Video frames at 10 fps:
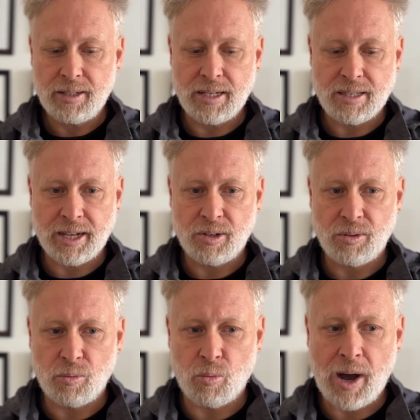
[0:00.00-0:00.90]
is
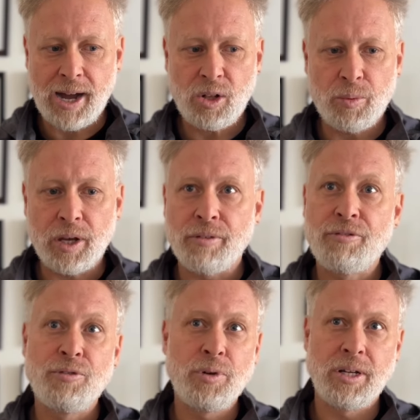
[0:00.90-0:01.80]
that while we are
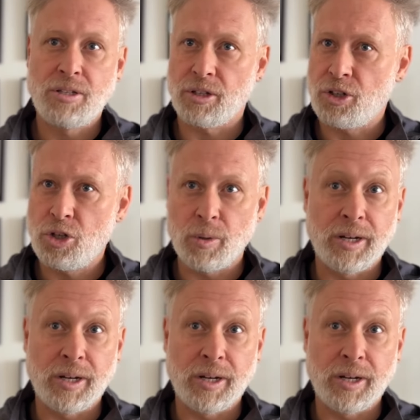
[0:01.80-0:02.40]
food insecure,